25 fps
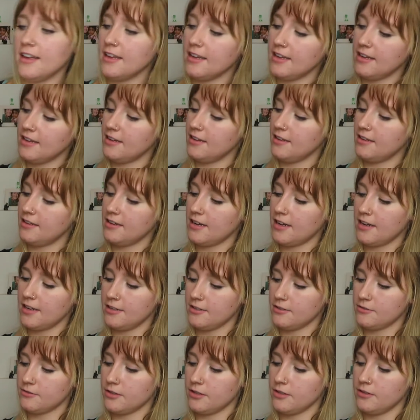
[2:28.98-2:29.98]
and
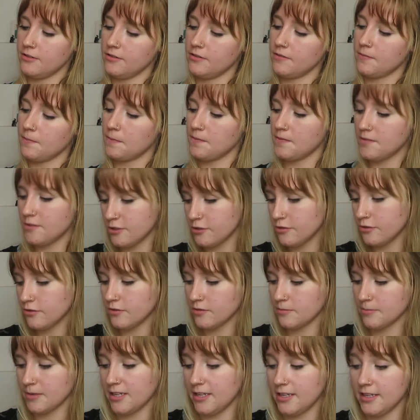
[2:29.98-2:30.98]
I just wrote
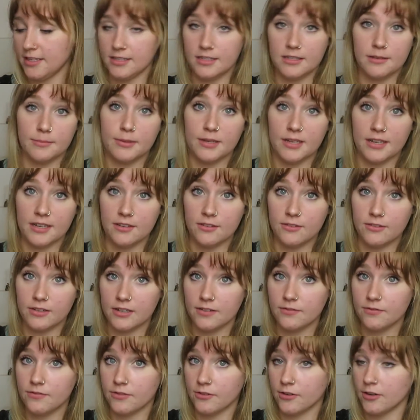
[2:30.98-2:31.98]
choose my edTPA
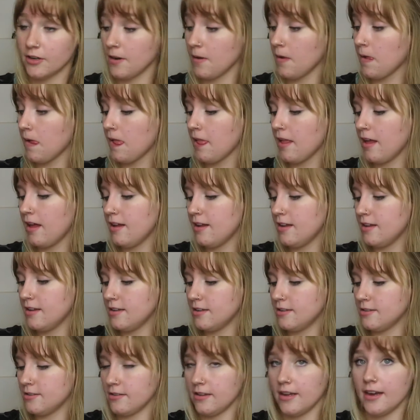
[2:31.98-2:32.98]
unit for it
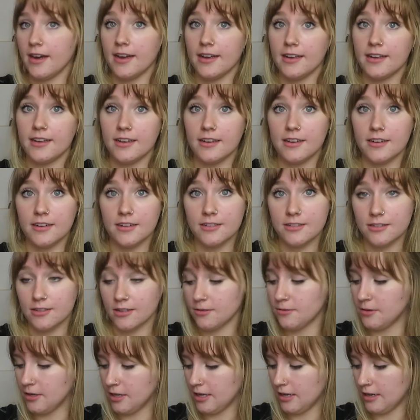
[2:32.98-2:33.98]
so that I can
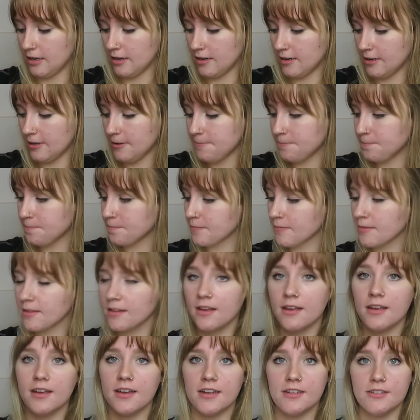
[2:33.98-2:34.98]
start working on it.
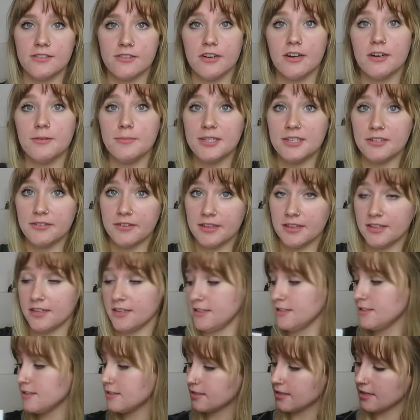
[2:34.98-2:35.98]
And so I'll be doing
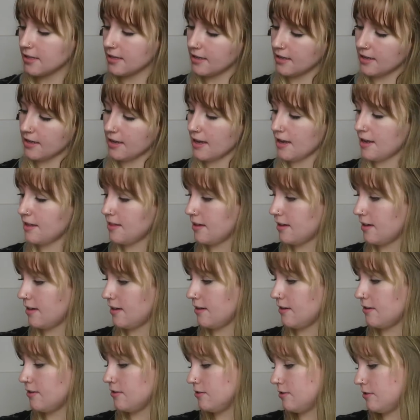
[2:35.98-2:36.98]
this. And
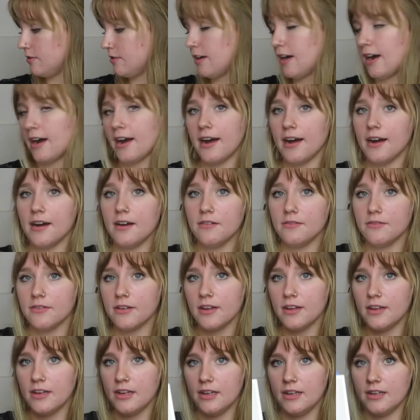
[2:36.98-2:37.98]
then I also
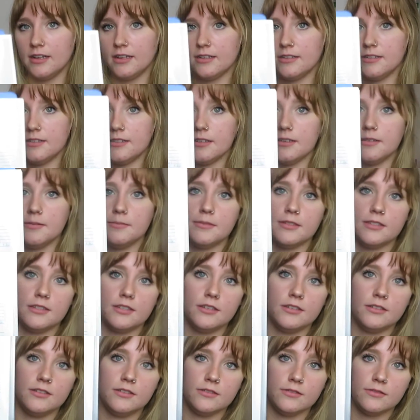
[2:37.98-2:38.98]
have some
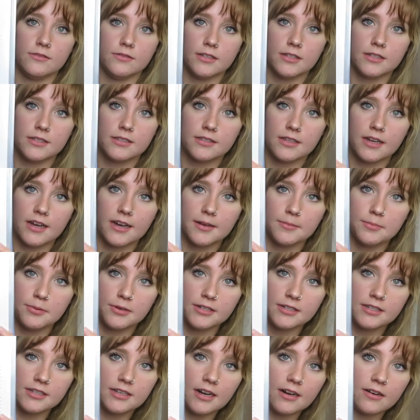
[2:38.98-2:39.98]
to-do lists that I
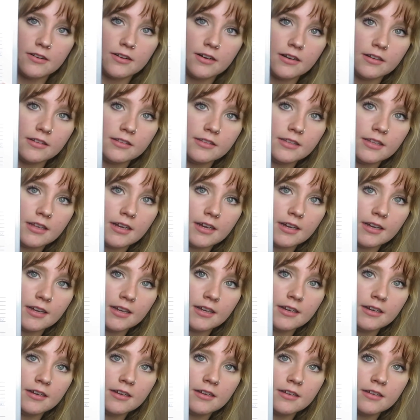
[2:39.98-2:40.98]
printed out
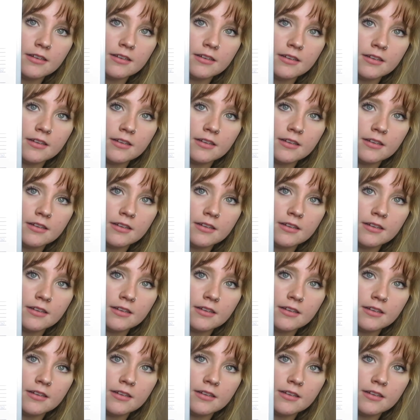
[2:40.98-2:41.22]
online.